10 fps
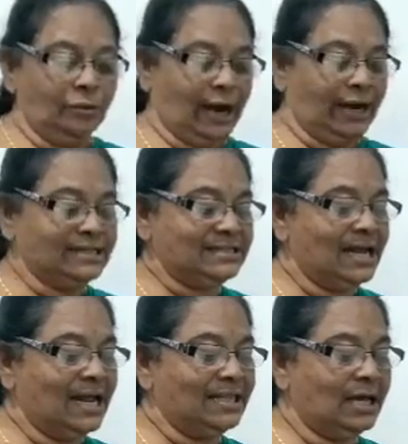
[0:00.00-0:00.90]
to
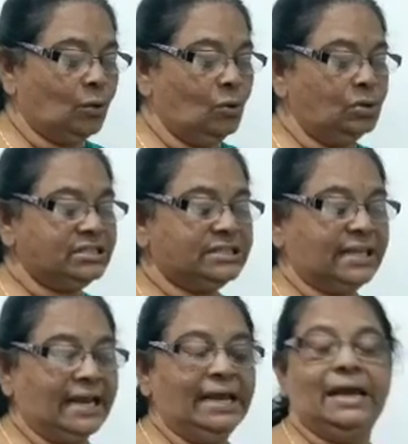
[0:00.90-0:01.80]
understand the rules
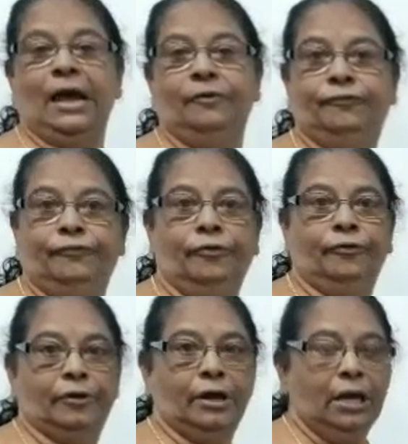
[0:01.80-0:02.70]
3 and
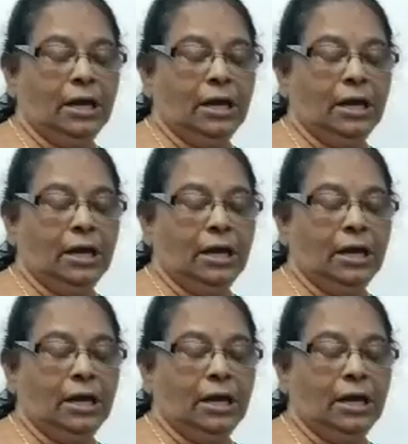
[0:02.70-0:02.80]
4.